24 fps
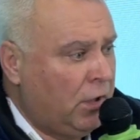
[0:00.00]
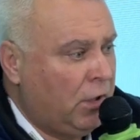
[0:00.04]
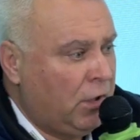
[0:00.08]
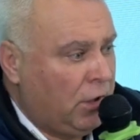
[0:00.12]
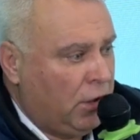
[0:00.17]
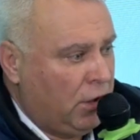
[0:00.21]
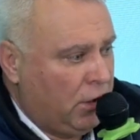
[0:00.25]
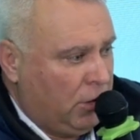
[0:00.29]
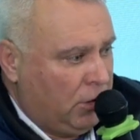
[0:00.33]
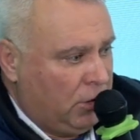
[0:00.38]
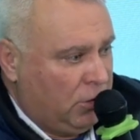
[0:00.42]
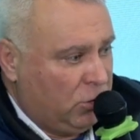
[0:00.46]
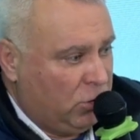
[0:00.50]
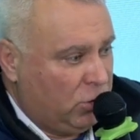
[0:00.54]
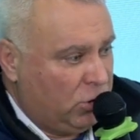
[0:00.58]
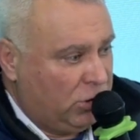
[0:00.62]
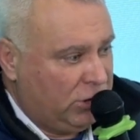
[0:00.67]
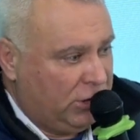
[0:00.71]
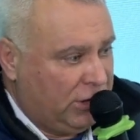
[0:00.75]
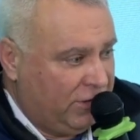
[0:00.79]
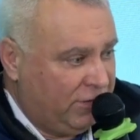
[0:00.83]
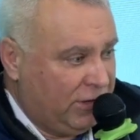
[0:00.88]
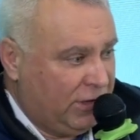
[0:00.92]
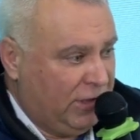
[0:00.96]
The Meniere's
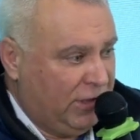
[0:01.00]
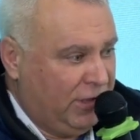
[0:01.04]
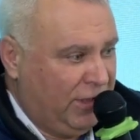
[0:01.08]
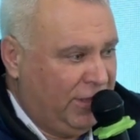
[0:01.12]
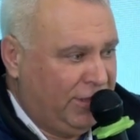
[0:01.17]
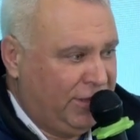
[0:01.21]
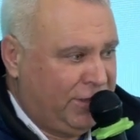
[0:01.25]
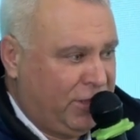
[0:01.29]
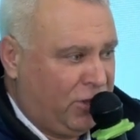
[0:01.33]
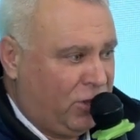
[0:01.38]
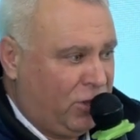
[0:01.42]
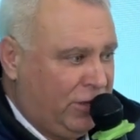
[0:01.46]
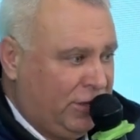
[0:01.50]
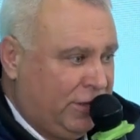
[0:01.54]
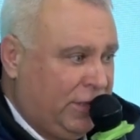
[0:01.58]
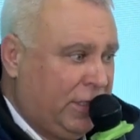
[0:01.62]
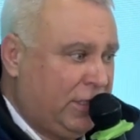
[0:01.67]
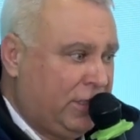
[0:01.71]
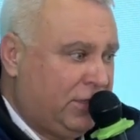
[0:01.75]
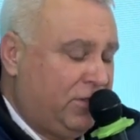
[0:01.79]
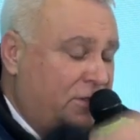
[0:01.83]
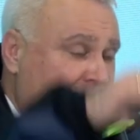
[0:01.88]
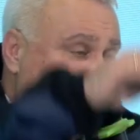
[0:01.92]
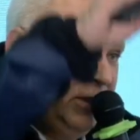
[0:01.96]
disease, as we
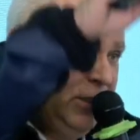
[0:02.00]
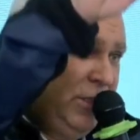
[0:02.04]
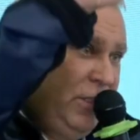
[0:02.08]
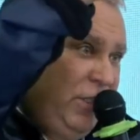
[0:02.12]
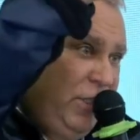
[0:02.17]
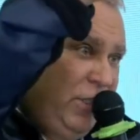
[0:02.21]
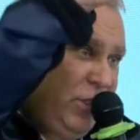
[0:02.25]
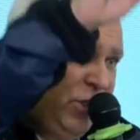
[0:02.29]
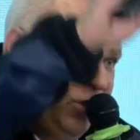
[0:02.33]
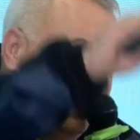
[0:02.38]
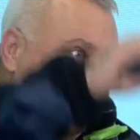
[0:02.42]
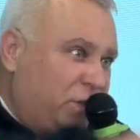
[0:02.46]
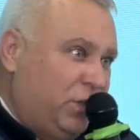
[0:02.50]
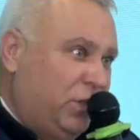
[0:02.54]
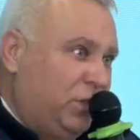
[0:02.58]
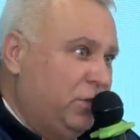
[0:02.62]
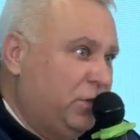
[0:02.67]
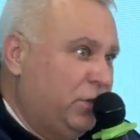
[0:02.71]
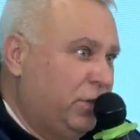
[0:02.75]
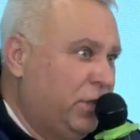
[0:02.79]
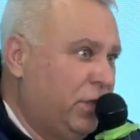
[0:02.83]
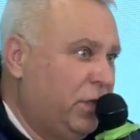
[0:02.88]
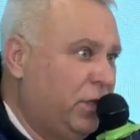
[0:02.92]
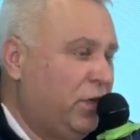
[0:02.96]
call it. The
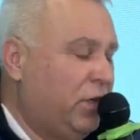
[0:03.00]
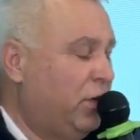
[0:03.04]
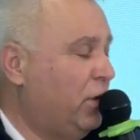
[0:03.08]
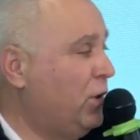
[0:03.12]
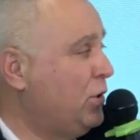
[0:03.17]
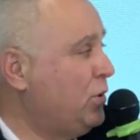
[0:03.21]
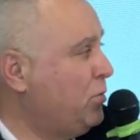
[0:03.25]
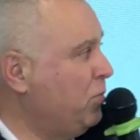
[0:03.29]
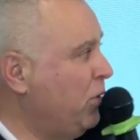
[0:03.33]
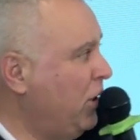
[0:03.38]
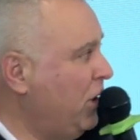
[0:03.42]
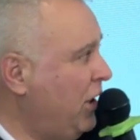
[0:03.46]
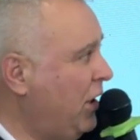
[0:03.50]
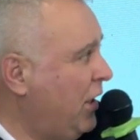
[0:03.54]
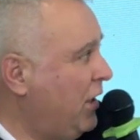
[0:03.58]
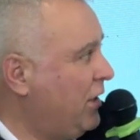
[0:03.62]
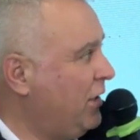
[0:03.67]
glycerol test,